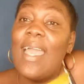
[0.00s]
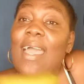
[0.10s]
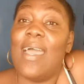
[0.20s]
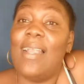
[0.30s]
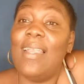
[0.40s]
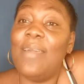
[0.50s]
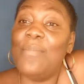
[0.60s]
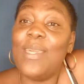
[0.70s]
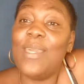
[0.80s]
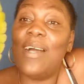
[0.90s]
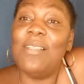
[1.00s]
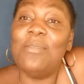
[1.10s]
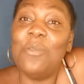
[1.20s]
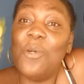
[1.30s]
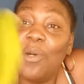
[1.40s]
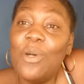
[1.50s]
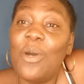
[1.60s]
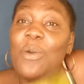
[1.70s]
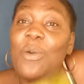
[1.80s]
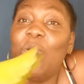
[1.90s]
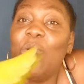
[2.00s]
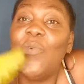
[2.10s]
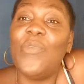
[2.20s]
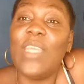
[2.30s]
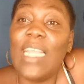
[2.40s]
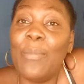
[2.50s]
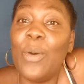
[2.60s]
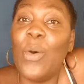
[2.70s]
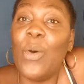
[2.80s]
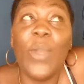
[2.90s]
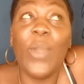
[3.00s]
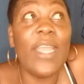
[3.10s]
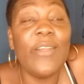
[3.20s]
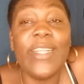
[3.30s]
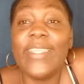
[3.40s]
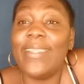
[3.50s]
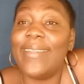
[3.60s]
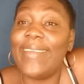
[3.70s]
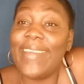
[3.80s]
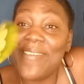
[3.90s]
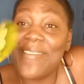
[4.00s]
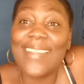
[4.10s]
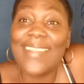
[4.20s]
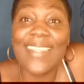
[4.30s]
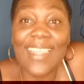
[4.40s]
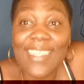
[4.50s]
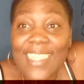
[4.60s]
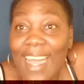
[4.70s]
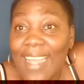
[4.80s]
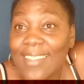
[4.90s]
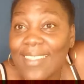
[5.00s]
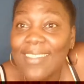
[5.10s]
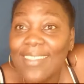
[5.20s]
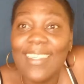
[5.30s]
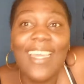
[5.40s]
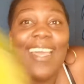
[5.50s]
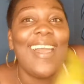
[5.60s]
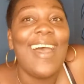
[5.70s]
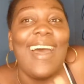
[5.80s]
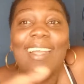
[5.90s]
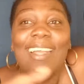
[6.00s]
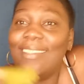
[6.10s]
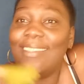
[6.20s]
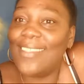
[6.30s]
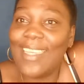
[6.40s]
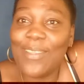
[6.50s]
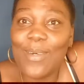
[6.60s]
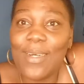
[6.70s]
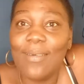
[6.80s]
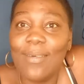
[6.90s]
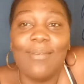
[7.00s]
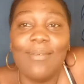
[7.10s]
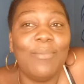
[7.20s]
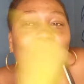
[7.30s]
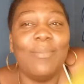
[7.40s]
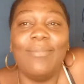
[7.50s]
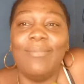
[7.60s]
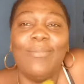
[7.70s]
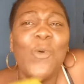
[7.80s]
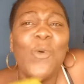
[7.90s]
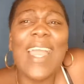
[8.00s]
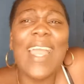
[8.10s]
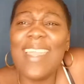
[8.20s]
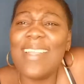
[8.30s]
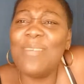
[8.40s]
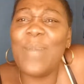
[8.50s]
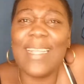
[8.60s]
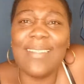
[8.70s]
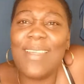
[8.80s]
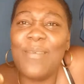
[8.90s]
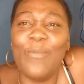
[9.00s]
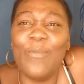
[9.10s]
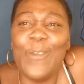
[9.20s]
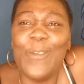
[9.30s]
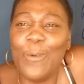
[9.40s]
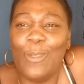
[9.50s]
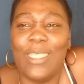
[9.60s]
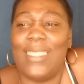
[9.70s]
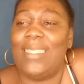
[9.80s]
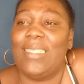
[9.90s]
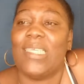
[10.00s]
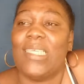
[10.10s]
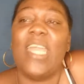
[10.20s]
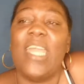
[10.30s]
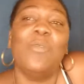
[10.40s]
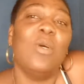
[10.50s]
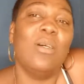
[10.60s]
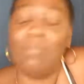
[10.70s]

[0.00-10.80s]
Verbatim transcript: Let me all know how you feel about wearing ear extension. And you know, I want to hear the man them views. Can you know?